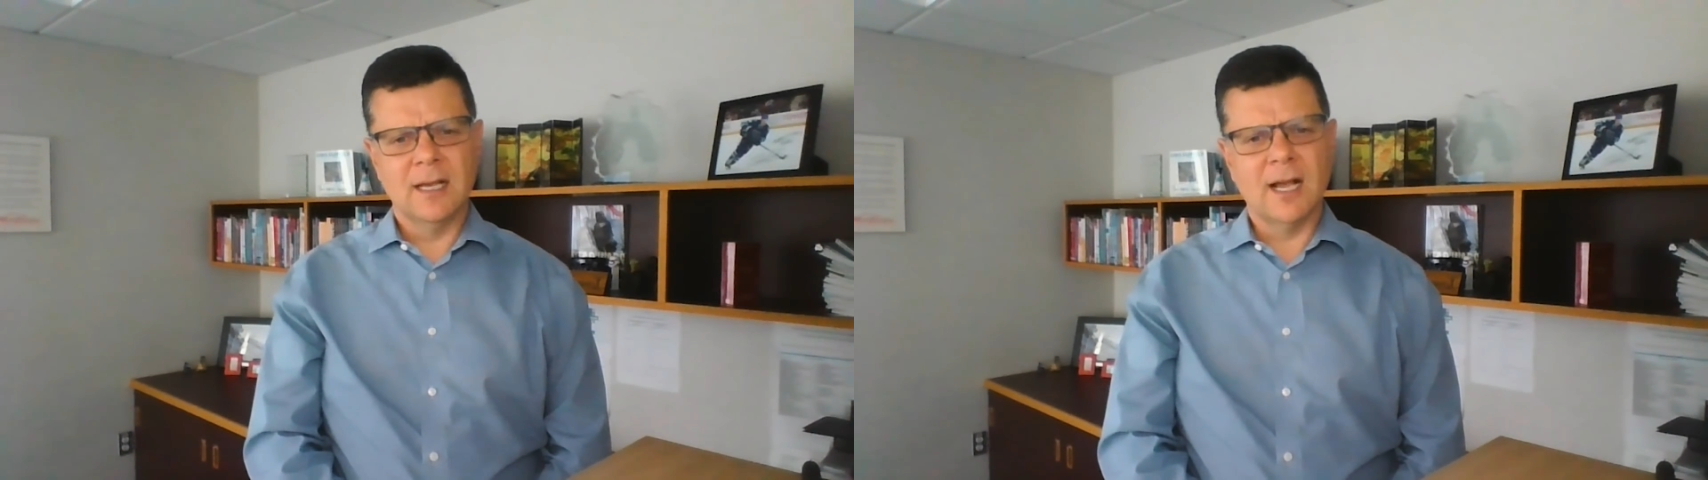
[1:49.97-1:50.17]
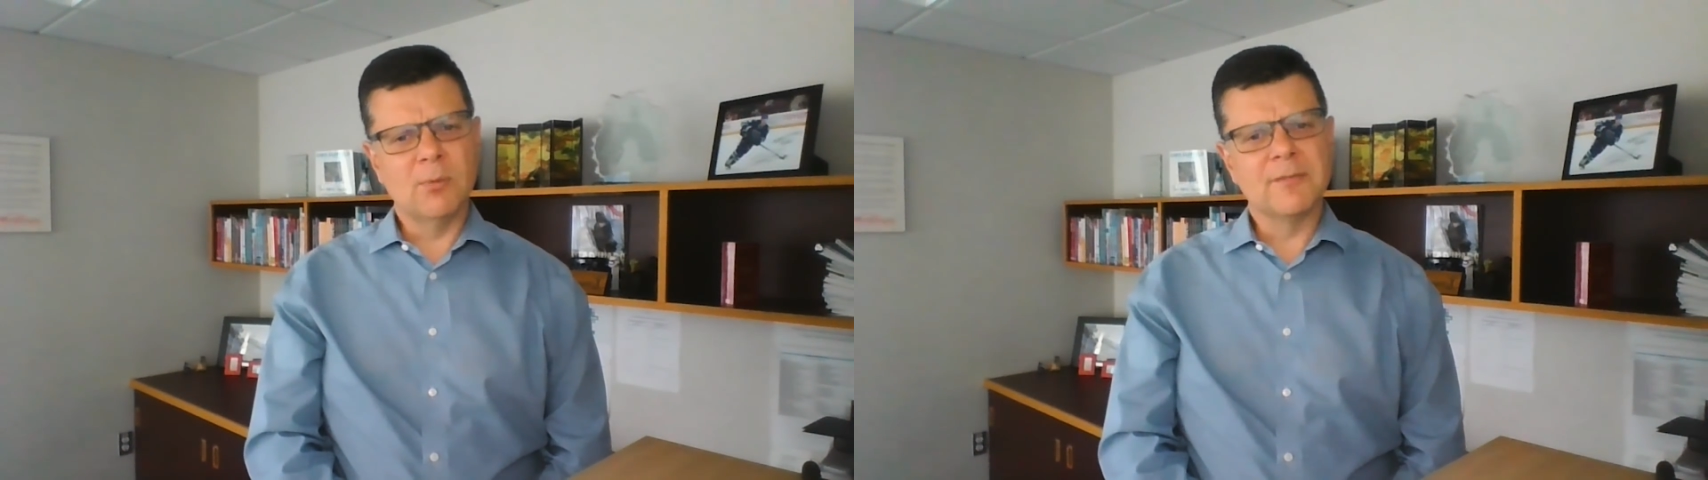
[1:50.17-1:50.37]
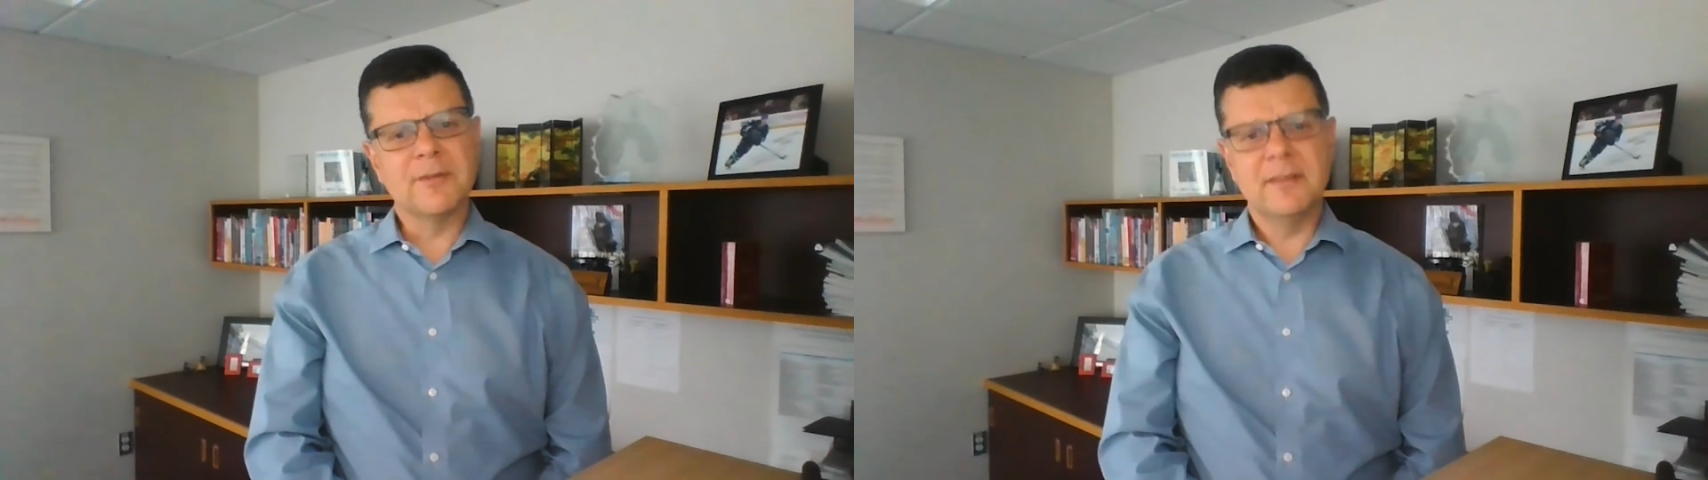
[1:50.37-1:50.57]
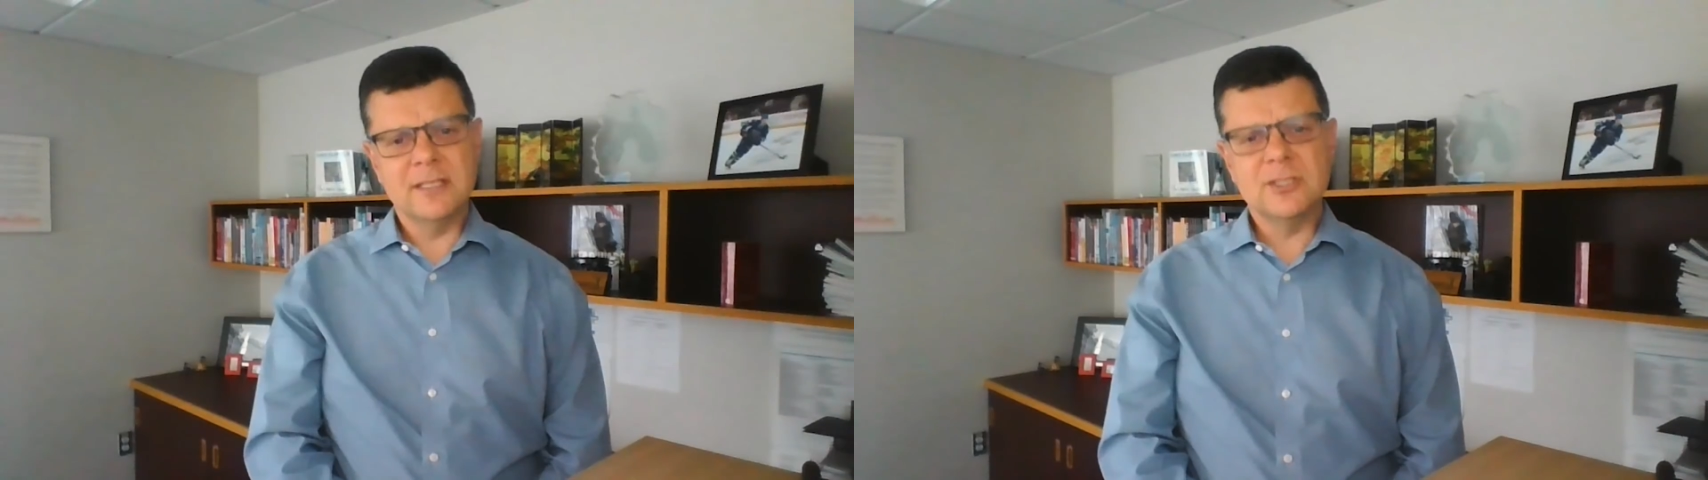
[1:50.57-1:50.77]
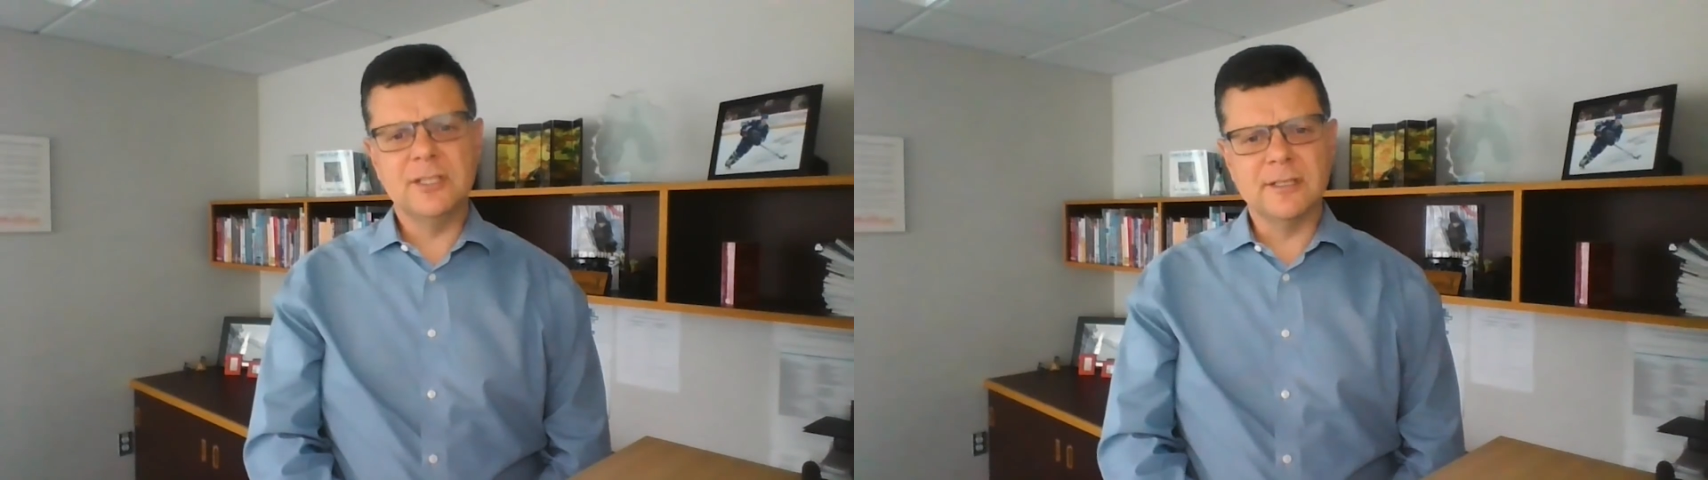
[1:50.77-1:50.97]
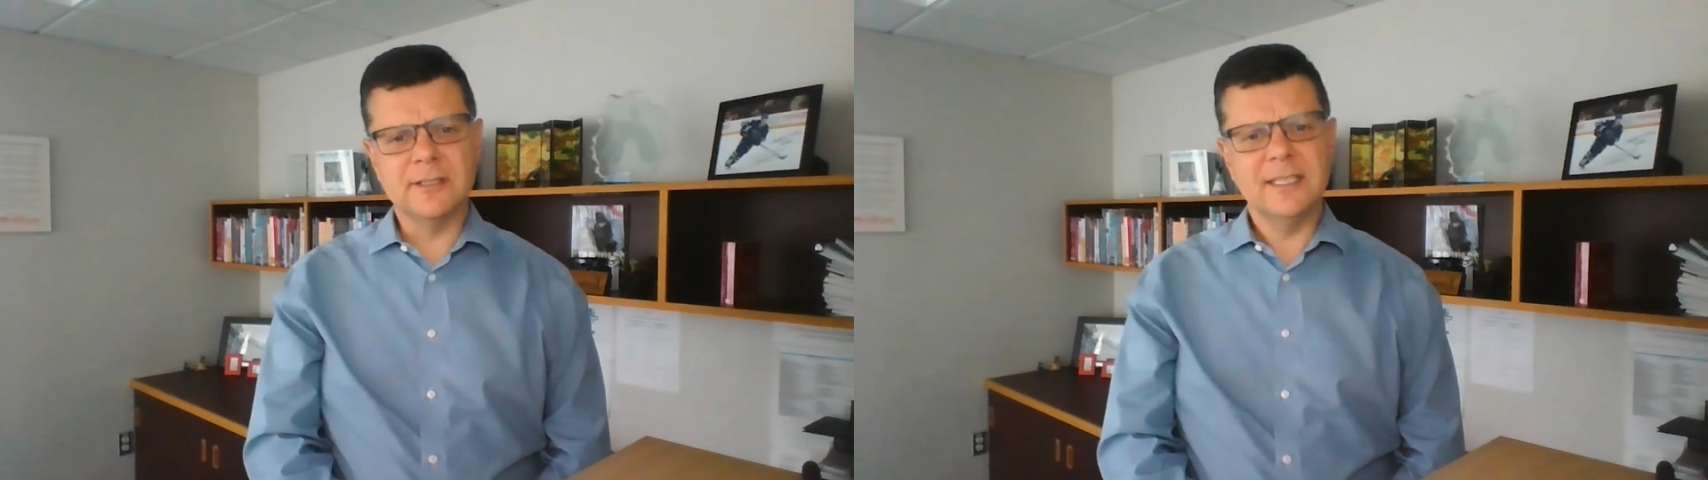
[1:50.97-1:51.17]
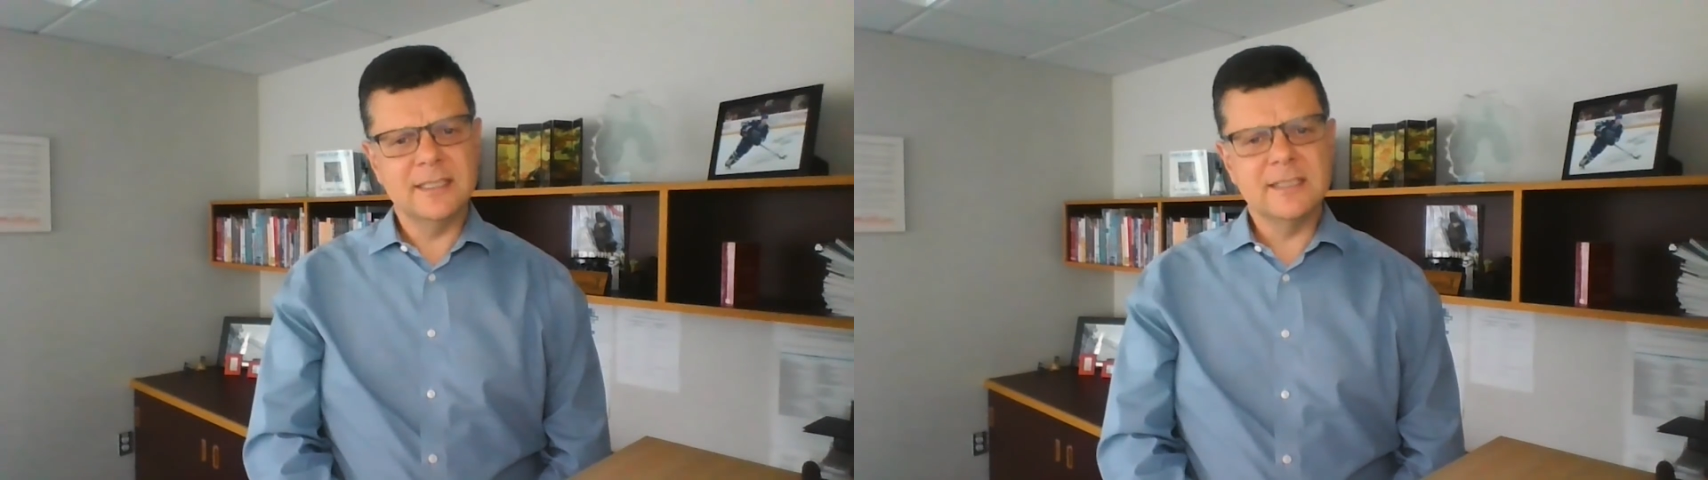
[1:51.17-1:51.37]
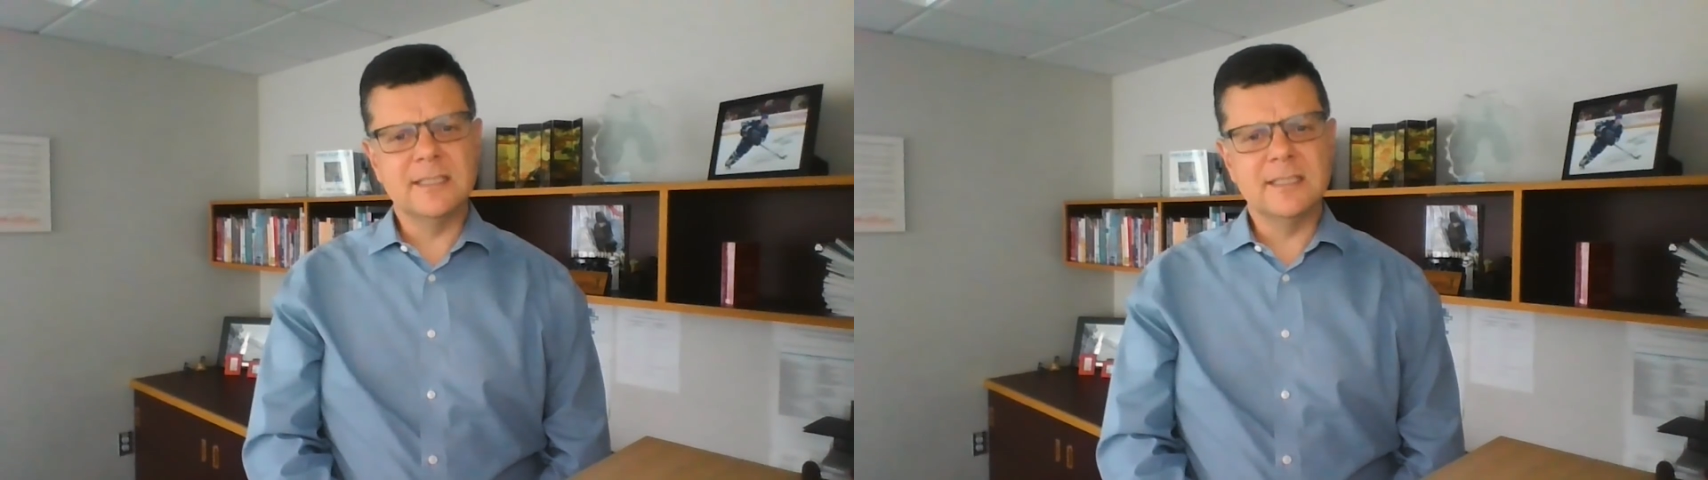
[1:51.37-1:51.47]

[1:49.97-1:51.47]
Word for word: However, this year is